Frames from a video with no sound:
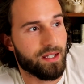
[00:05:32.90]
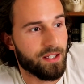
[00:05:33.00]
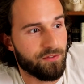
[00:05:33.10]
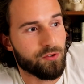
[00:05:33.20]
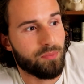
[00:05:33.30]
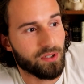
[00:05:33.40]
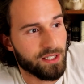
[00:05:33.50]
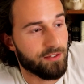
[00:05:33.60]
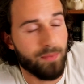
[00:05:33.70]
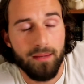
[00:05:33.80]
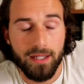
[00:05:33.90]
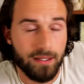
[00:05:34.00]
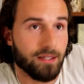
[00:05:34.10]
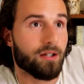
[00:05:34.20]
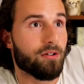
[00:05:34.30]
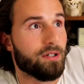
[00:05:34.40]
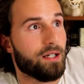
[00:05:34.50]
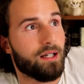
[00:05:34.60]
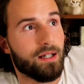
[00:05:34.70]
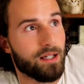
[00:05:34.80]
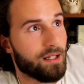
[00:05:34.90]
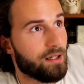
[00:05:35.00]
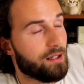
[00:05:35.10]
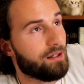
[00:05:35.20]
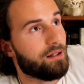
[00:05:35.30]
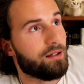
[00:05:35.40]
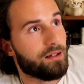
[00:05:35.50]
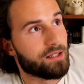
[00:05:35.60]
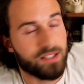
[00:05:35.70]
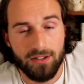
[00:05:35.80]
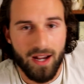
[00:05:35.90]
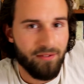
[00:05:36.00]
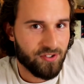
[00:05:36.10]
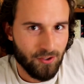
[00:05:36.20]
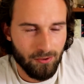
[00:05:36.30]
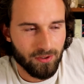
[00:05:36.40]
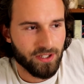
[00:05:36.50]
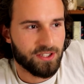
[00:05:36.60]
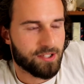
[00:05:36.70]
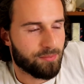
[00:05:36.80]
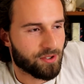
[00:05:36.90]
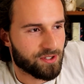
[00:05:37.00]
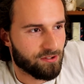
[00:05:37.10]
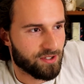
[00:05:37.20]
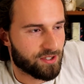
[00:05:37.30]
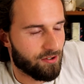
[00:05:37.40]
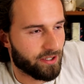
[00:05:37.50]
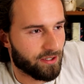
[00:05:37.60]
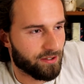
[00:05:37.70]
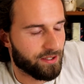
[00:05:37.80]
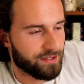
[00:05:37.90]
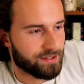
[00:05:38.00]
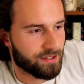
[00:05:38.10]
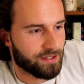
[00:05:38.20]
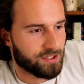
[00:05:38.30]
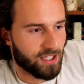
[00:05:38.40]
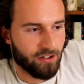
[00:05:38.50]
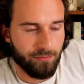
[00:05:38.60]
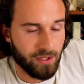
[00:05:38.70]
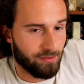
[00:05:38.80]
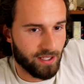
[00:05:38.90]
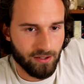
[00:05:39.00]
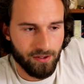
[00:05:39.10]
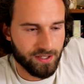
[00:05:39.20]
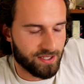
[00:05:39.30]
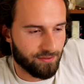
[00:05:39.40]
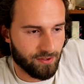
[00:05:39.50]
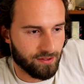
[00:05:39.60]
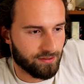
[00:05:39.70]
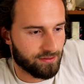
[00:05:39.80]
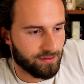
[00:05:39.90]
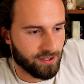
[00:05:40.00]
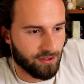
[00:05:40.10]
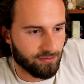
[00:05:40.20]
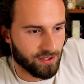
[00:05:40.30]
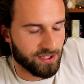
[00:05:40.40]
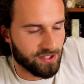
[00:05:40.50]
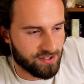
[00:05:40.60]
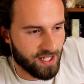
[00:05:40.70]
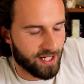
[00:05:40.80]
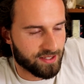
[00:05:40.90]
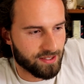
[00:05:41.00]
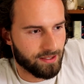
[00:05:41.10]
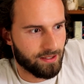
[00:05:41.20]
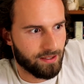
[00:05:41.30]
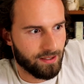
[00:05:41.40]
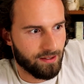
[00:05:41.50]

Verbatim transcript: if you believe, maybe, you know, because, you know, I have this whole religious book series going on this uh, channel of me reading all these different, you know, religious texts. And